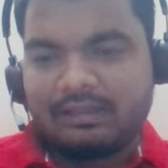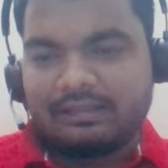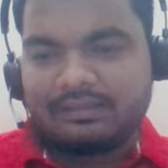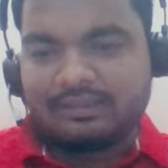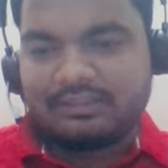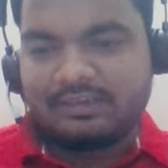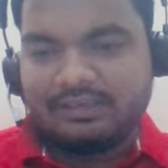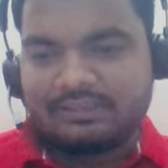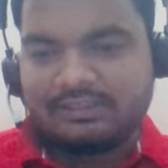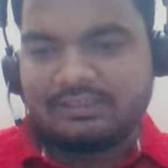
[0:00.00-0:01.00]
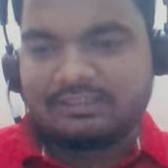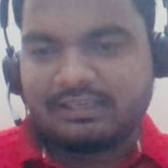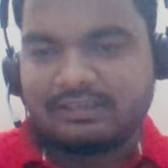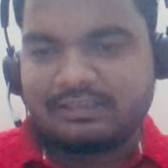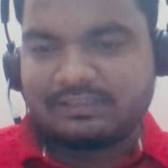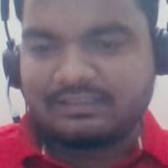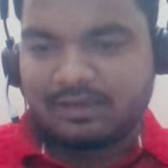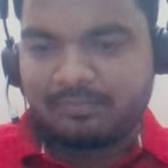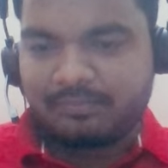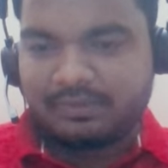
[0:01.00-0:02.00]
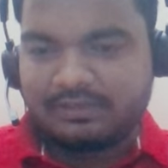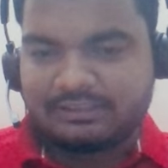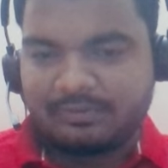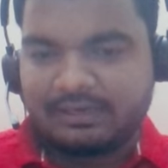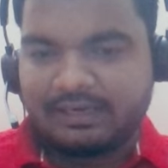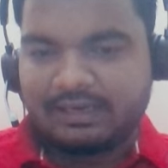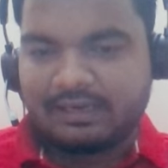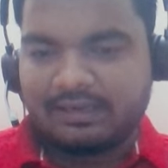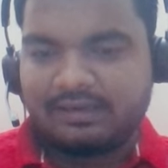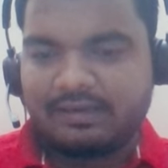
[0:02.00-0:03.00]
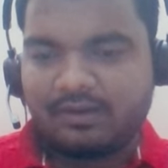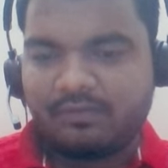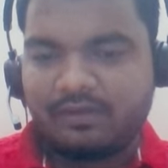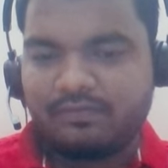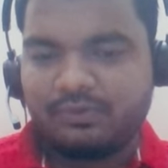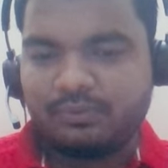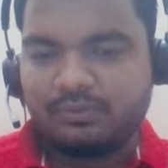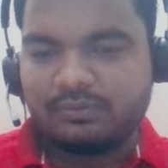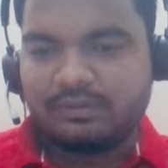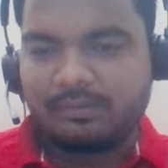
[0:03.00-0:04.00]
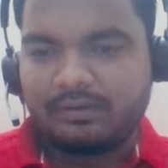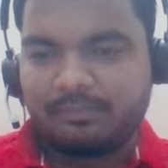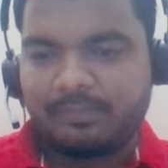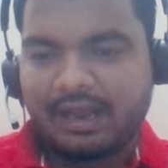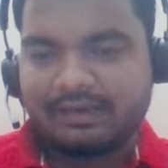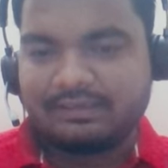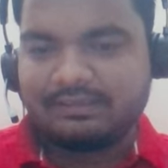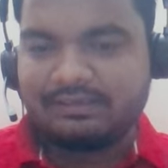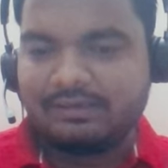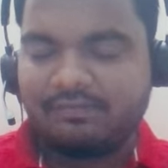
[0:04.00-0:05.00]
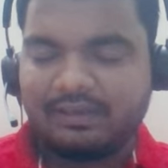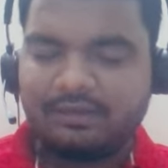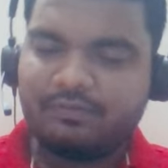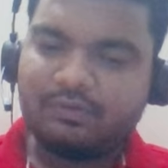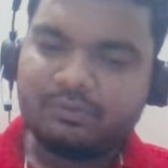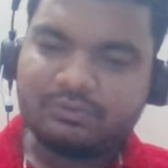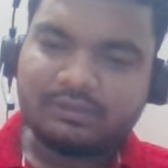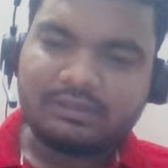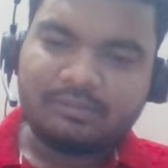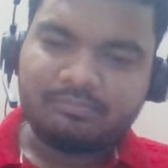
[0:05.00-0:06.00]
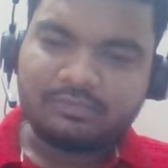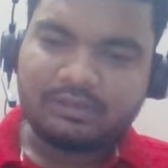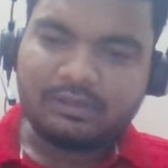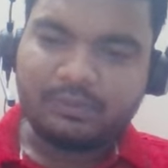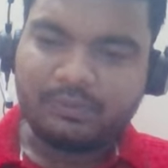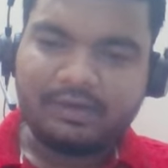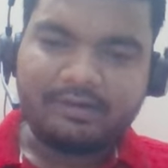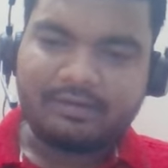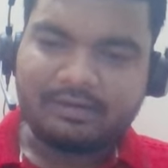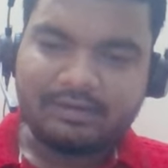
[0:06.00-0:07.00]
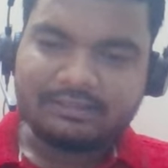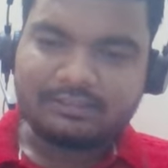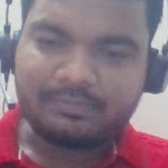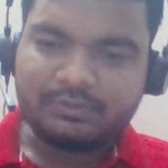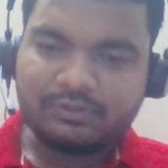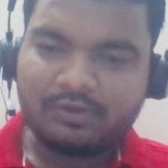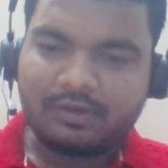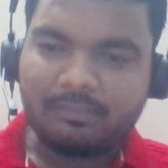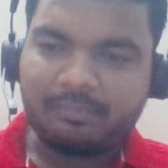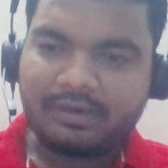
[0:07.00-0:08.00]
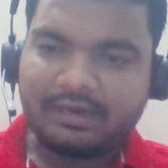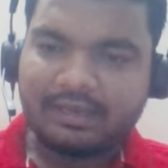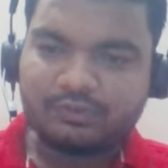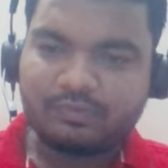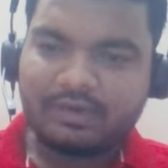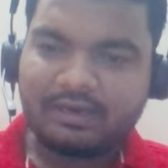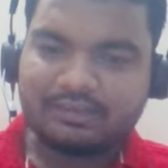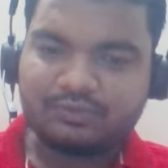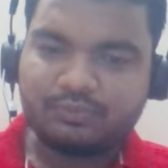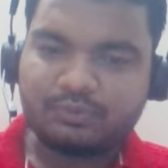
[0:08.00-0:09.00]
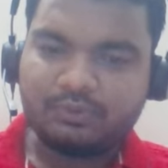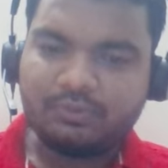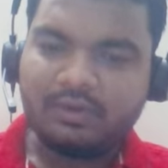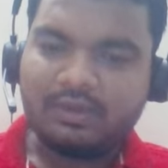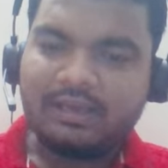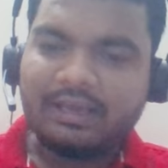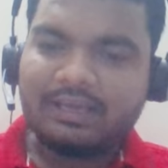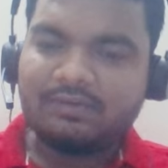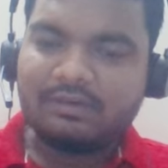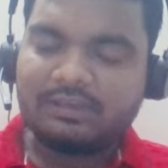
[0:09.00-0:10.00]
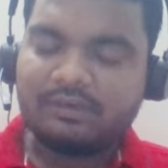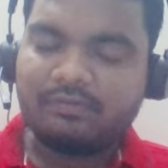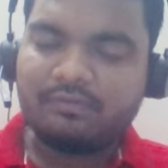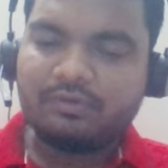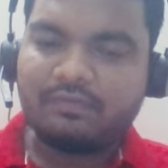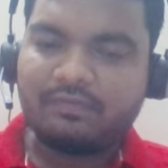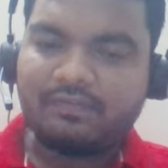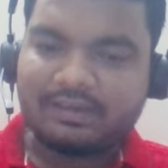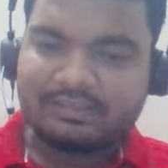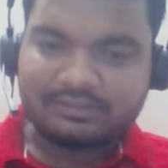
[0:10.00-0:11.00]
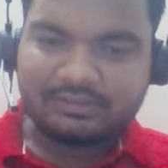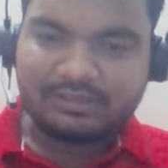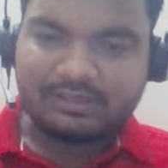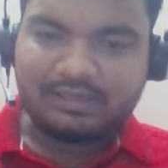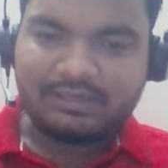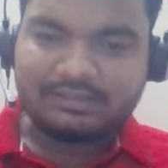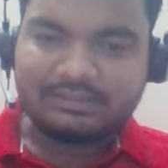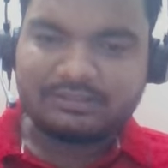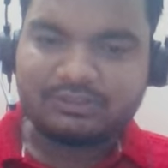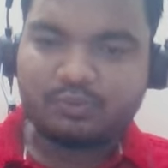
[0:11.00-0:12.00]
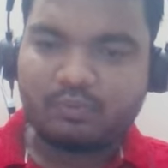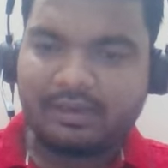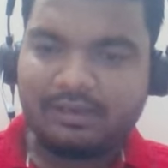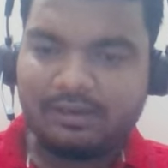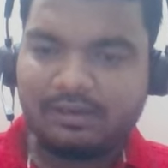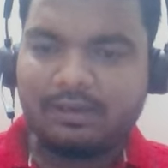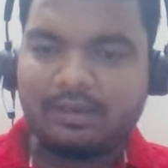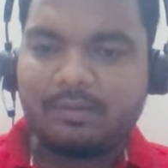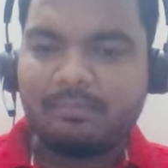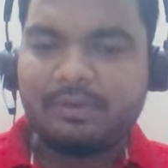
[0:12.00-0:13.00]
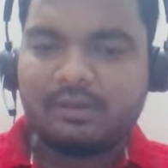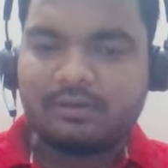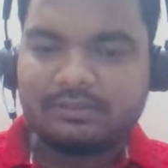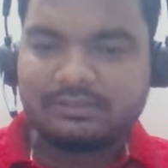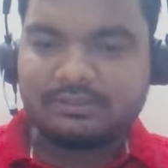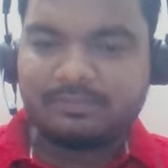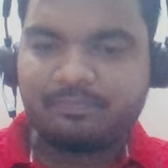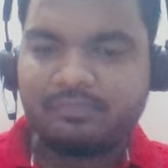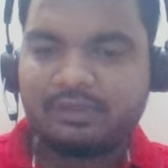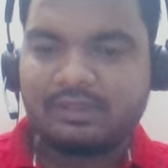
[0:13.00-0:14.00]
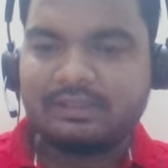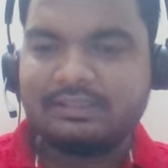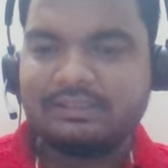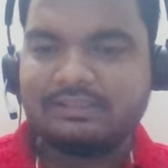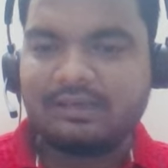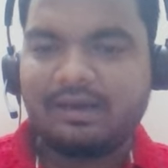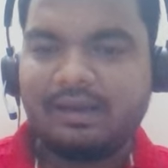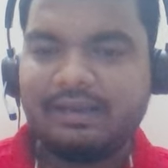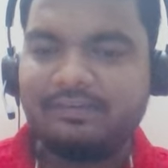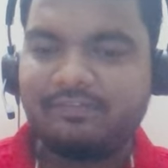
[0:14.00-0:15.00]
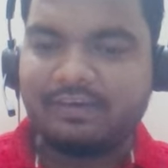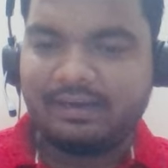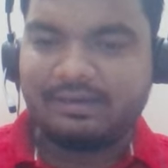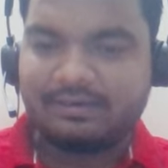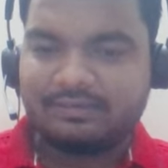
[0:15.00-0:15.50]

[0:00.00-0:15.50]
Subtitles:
There are three strings in this example which is being declared. Now if you practically way, if you do it, let's suppose you compare s1 and s2, it will give you false answers. Why? Because these are different